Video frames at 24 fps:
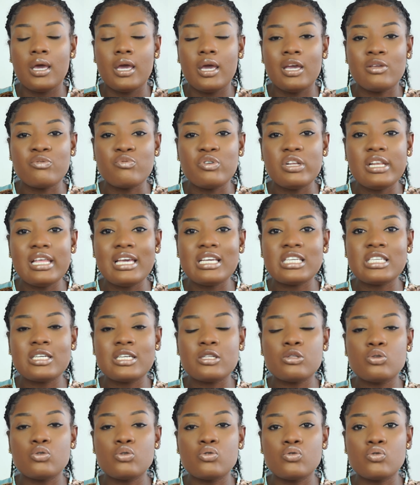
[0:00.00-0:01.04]
in
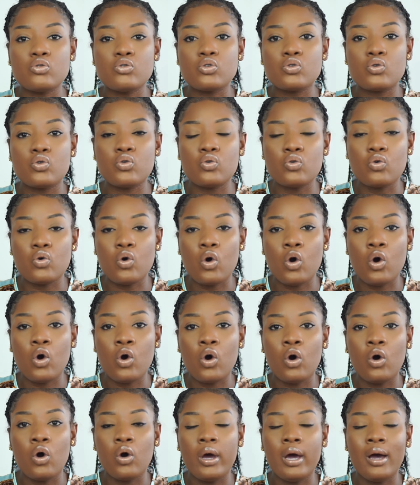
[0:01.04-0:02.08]
relation to school
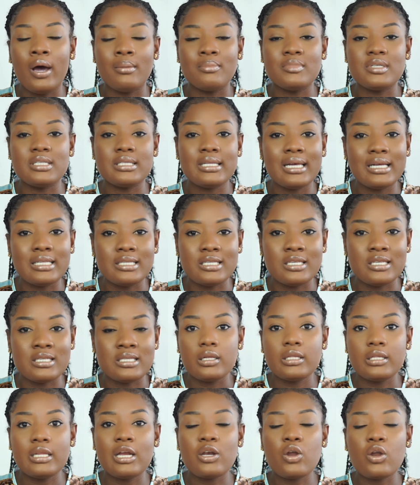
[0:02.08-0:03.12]
or um, studies
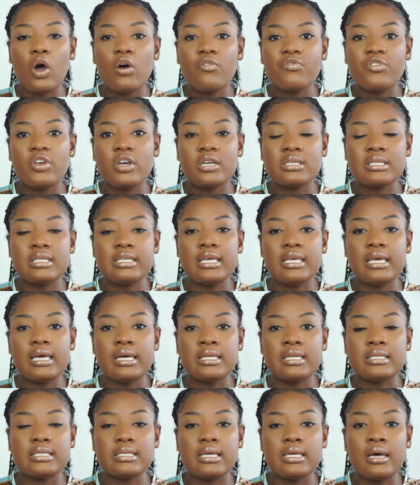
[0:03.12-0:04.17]
then obviously
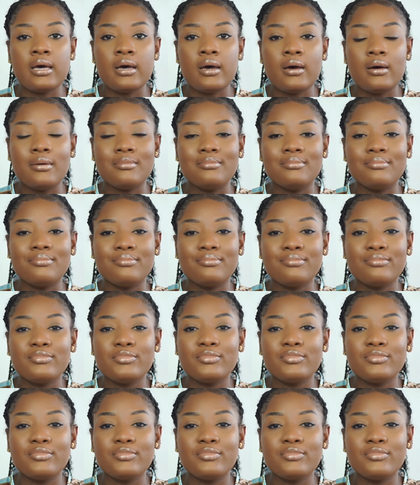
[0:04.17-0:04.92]
it's um,